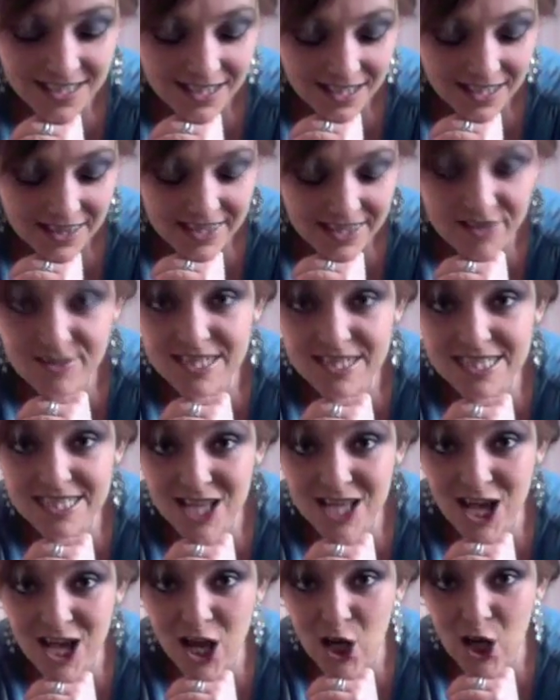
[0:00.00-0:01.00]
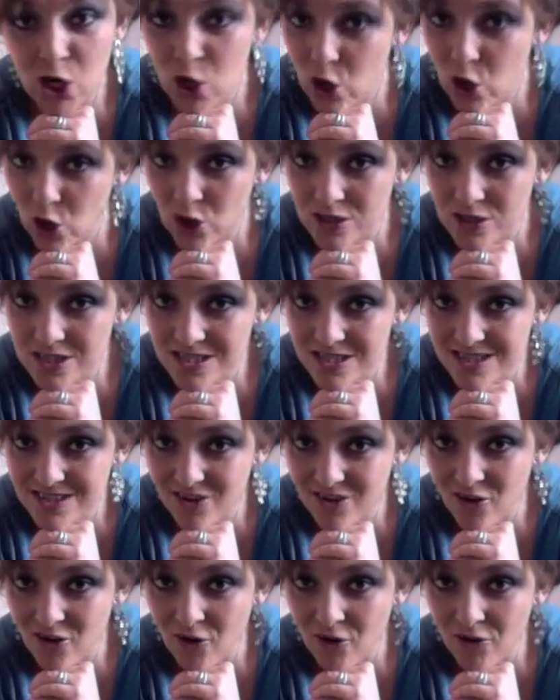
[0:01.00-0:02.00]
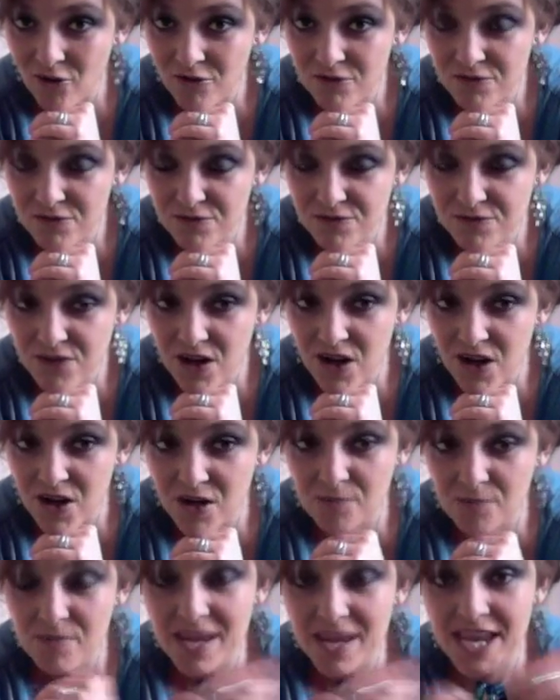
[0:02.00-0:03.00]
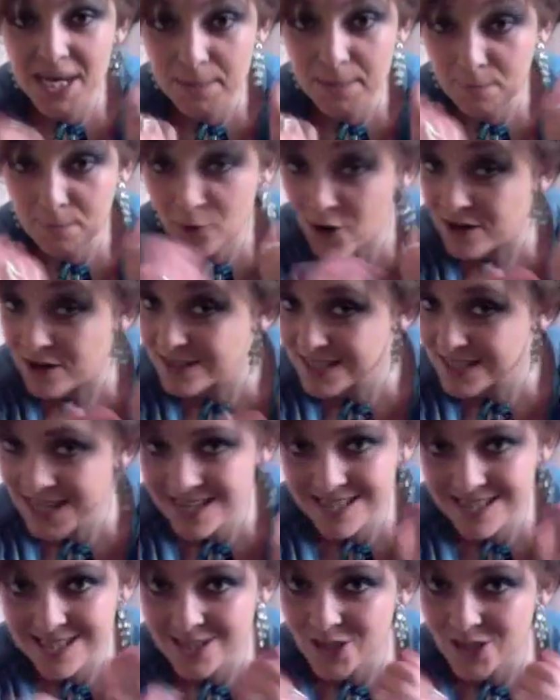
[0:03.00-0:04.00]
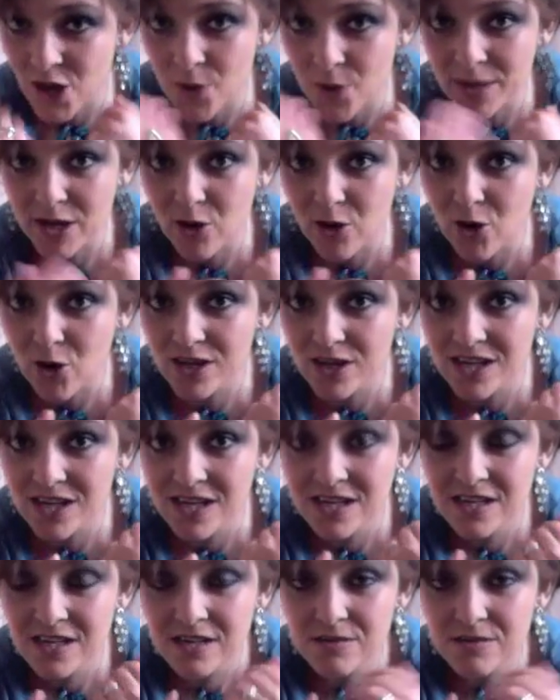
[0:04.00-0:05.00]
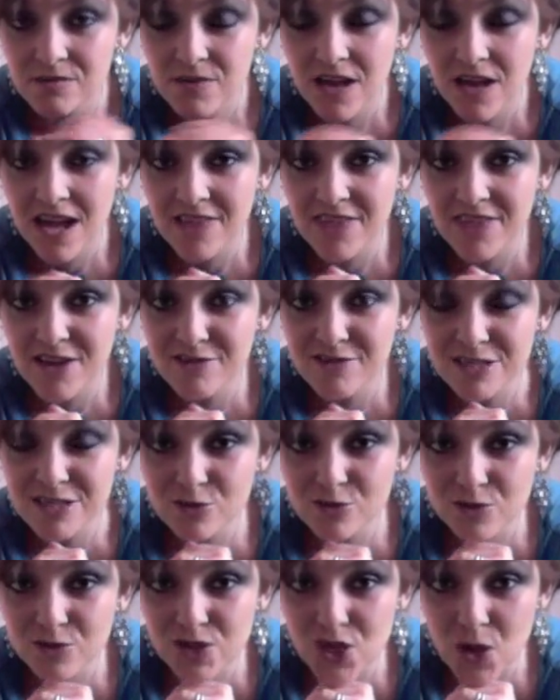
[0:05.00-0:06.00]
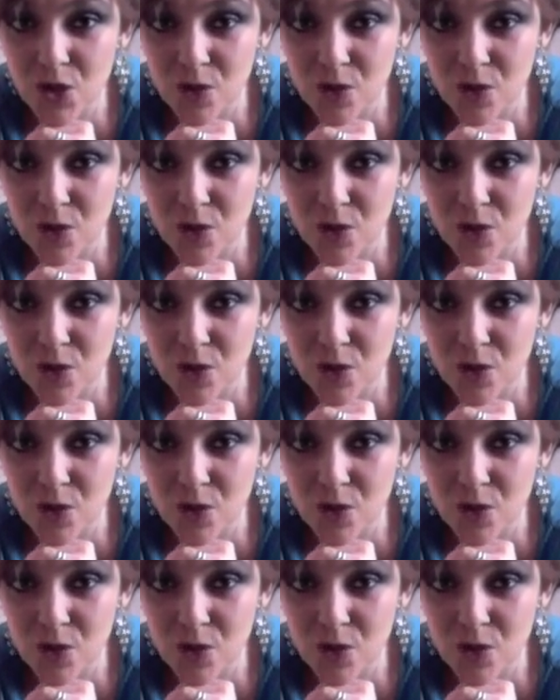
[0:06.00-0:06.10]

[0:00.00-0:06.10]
There is a lot of inner processes going on, and there is also